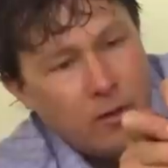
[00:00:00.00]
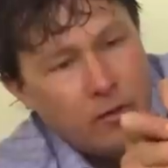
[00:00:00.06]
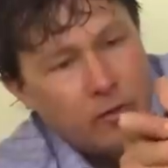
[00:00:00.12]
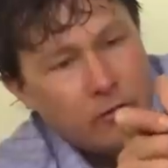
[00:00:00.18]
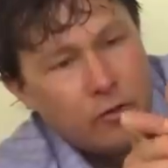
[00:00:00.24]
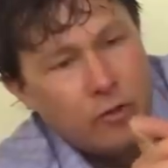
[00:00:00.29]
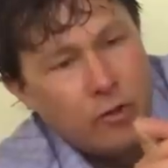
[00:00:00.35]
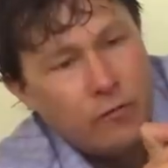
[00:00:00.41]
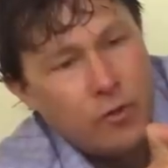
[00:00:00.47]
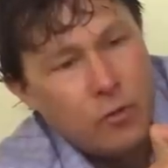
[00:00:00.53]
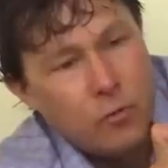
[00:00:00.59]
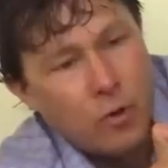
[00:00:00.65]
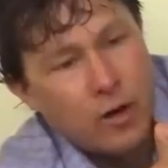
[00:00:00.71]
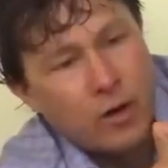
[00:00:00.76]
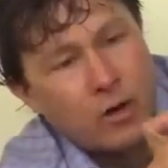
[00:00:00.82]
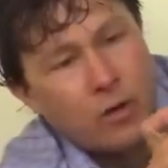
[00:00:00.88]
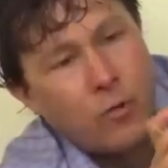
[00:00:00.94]
So if you
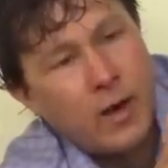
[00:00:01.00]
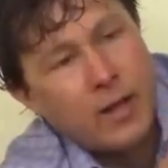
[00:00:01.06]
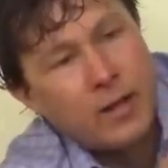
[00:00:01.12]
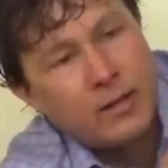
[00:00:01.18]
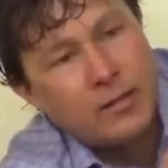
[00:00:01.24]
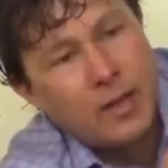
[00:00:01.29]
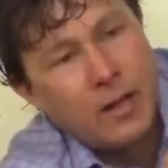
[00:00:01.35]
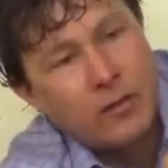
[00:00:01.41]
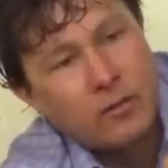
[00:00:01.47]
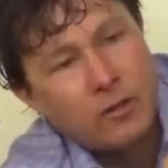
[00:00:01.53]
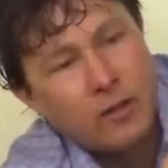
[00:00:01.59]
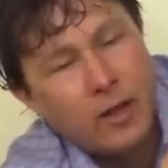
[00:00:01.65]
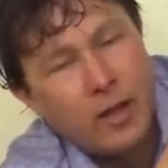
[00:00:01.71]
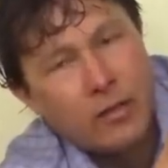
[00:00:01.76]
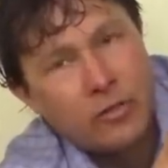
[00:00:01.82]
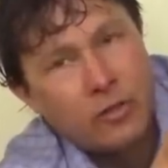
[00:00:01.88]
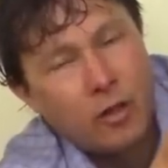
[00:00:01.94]
want to crank it down to
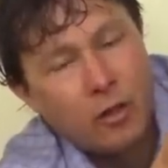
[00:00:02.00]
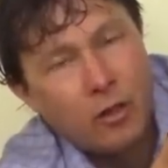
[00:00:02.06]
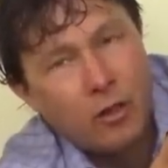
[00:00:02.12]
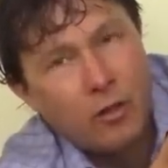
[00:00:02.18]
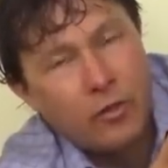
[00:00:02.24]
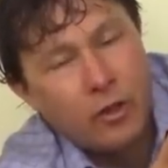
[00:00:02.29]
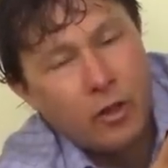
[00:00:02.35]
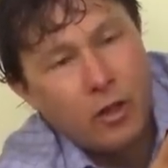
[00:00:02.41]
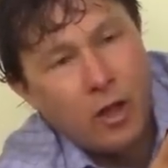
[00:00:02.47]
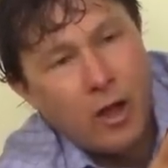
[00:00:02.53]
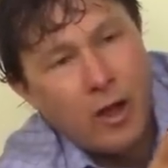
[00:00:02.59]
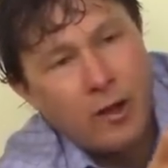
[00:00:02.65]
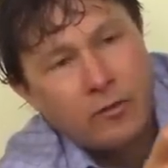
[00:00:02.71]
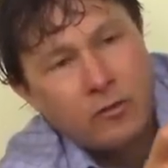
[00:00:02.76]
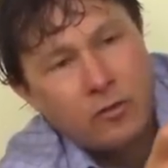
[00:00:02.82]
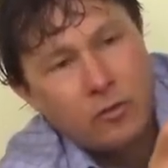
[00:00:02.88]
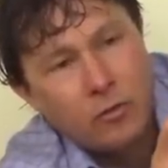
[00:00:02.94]
like the, the
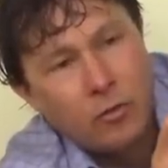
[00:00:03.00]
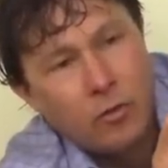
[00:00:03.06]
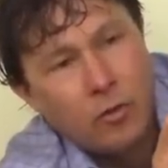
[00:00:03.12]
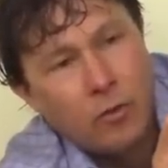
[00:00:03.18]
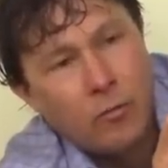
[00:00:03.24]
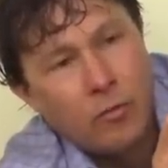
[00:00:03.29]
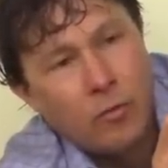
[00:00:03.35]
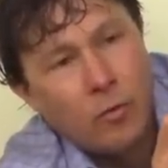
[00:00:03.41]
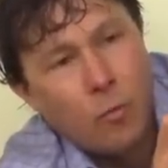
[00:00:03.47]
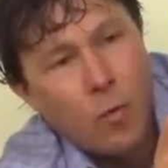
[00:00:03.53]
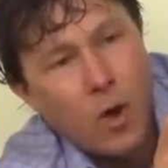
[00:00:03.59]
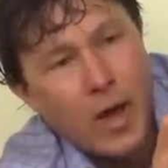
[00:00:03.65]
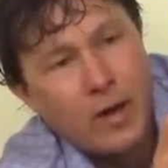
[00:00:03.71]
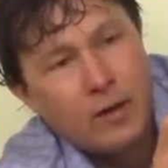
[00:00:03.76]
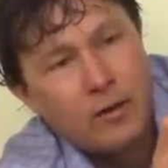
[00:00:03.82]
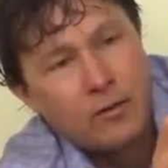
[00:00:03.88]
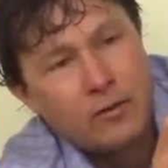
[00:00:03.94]
lot or the, the
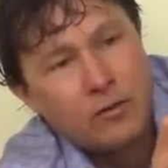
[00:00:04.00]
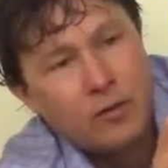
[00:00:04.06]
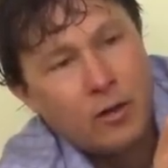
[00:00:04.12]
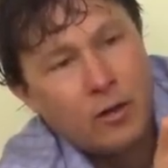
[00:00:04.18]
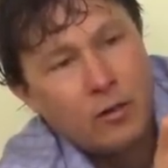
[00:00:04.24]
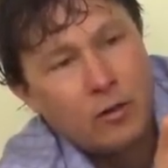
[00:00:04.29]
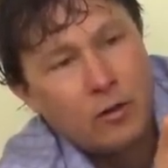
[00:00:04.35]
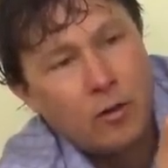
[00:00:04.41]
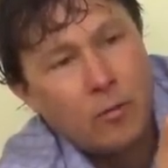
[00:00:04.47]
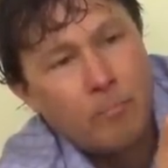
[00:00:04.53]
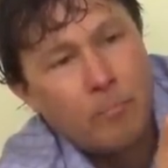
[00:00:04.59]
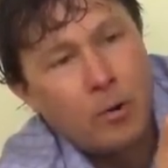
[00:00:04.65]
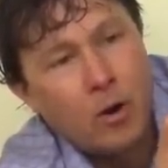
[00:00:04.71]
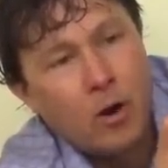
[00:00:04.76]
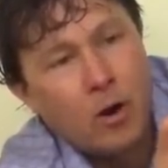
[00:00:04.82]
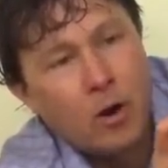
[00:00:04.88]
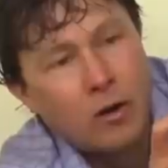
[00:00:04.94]
widest uh, little
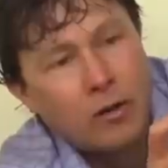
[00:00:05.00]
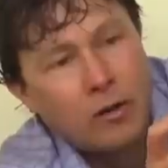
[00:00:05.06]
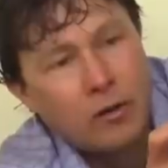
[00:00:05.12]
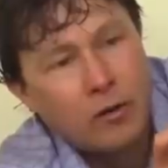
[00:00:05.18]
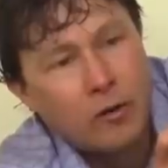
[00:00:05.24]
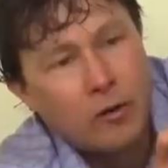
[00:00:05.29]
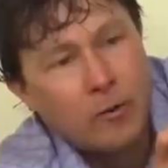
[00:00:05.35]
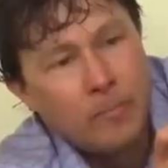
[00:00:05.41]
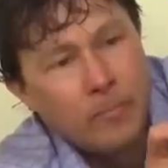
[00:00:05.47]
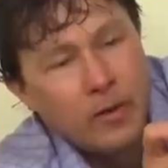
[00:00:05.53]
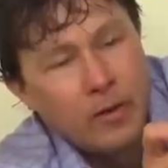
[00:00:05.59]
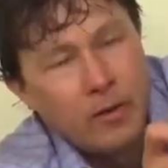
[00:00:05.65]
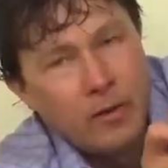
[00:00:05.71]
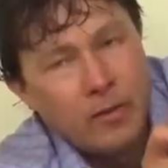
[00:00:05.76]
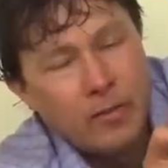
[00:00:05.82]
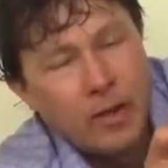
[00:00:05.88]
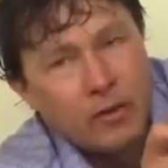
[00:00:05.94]
bar here,
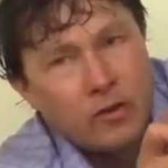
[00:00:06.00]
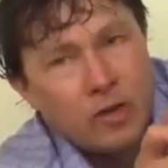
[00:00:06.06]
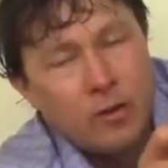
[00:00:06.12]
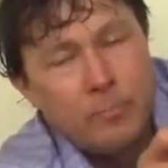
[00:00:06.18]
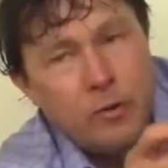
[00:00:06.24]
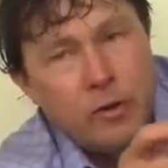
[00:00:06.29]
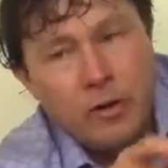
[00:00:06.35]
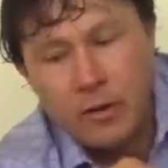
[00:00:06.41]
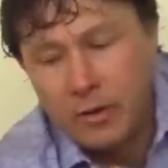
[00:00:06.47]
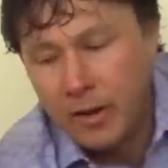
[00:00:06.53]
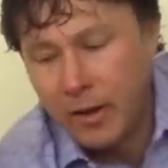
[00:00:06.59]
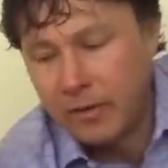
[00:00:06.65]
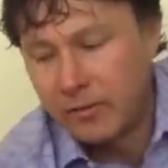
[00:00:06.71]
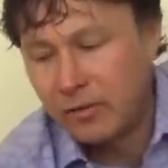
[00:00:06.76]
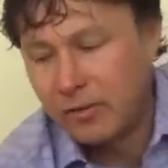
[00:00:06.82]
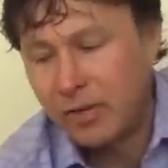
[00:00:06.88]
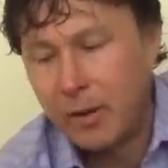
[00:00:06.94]
that's going to put,
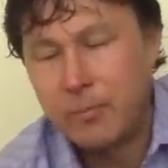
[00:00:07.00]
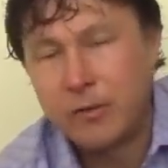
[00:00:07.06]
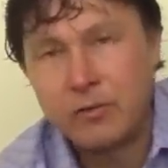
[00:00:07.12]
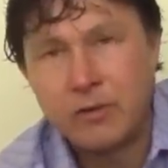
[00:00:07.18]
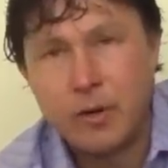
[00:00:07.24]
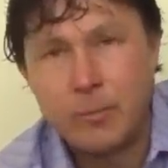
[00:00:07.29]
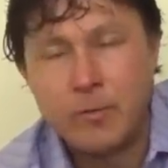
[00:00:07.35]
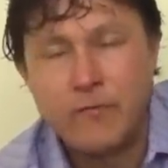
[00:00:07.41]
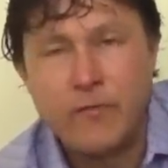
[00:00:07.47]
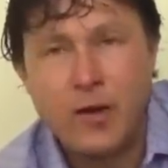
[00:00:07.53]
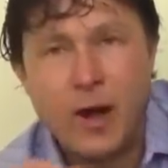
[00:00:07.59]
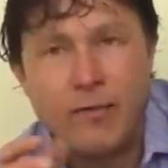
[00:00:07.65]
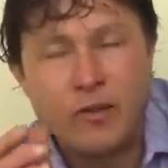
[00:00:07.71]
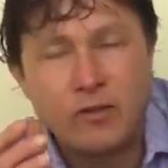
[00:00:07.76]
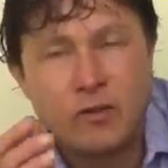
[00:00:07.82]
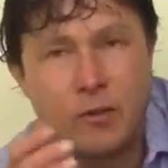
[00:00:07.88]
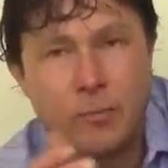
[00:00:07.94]
as the same as the number
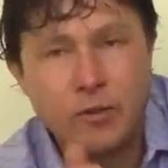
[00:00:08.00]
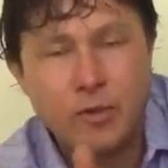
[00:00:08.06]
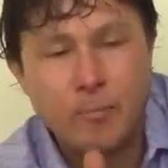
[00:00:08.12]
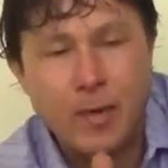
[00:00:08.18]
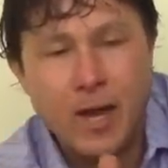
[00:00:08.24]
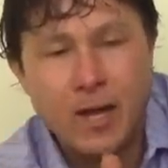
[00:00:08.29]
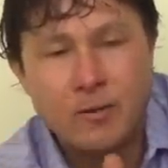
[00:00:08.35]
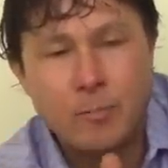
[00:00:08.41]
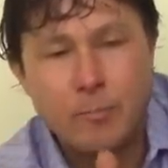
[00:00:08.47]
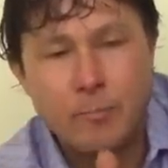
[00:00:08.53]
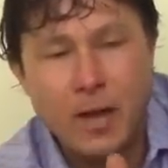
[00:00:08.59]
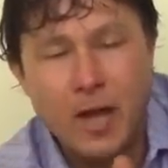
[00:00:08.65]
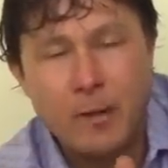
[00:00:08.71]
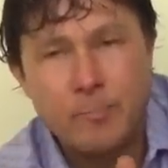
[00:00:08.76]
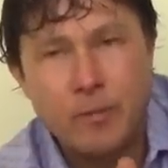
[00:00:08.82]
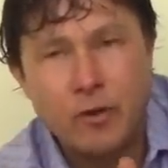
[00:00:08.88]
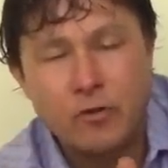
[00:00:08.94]
five, that's going to put the maximum
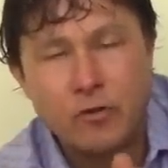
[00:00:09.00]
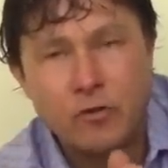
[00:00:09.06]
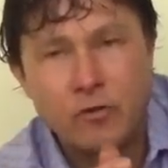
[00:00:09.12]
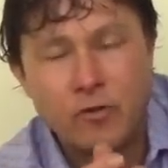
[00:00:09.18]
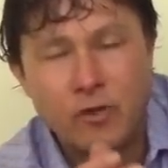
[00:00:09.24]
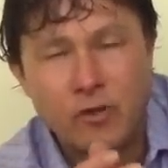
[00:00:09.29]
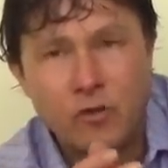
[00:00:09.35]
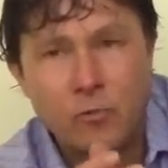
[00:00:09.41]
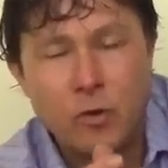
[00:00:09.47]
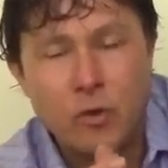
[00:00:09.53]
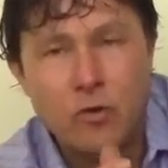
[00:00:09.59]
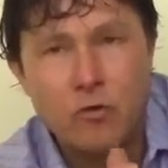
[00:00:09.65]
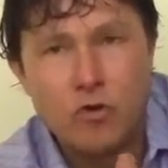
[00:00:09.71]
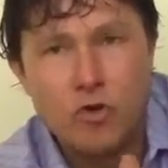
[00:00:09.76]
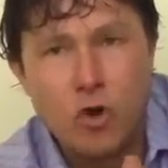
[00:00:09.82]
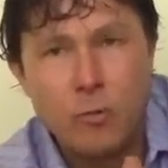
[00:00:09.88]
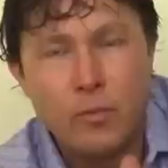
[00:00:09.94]
back pressure. So this is what
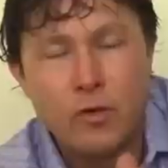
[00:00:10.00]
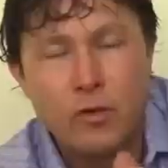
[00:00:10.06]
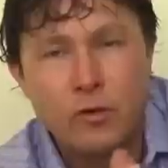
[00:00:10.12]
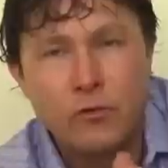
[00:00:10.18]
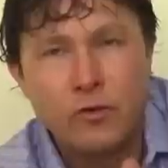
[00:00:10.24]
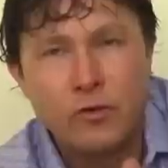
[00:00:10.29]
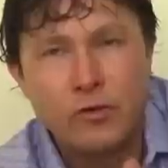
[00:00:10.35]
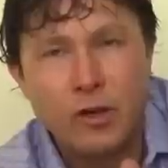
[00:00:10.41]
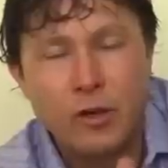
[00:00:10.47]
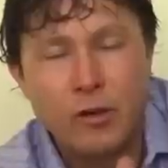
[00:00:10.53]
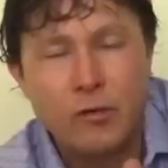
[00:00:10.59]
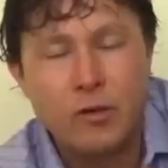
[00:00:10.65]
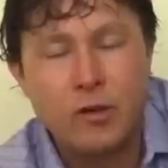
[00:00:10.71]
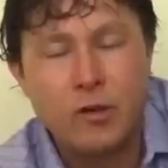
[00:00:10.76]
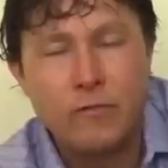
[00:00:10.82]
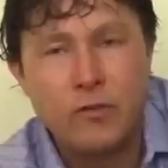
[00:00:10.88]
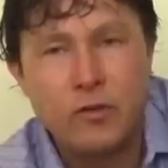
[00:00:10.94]
you'd normally use for
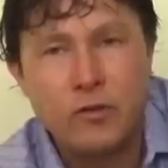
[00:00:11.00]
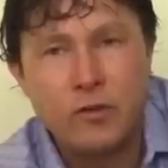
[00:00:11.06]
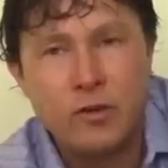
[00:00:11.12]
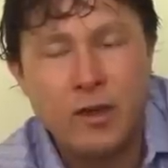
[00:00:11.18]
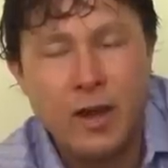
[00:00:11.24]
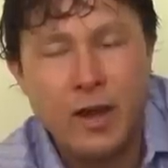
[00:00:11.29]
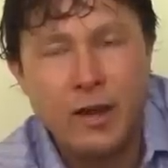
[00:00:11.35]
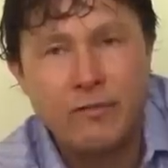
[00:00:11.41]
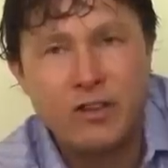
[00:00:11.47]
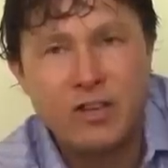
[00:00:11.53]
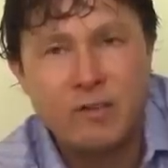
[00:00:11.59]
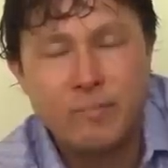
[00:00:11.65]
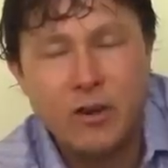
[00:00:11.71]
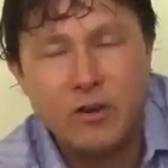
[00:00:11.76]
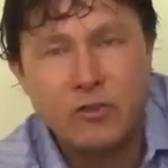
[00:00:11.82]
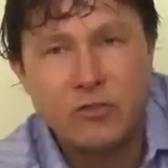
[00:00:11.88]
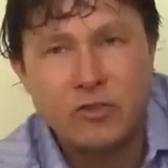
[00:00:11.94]
celery if you didn't have the
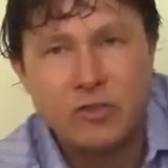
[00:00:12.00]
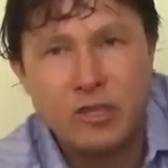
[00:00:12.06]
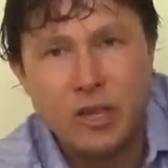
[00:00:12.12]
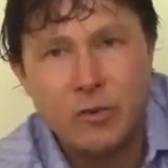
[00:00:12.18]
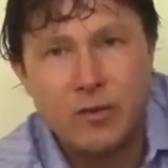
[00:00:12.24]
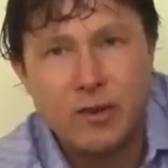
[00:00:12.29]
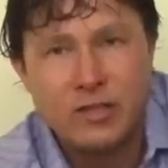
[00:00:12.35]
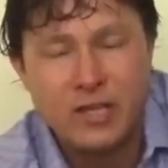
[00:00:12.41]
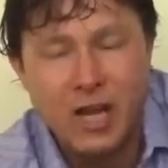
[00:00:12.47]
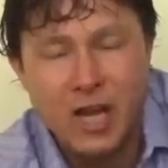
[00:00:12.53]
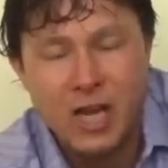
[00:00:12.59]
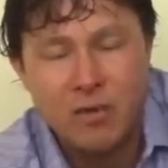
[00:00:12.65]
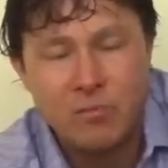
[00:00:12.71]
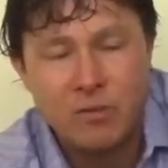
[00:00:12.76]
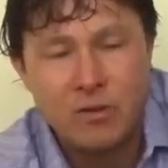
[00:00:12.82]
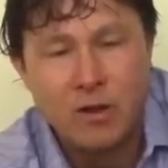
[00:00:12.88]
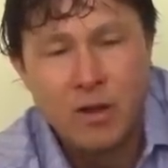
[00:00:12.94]
special celery
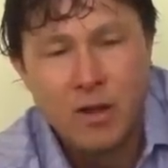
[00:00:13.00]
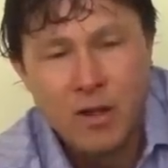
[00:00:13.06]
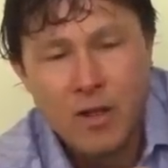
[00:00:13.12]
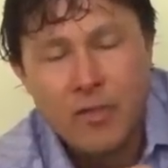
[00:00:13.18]
attachment.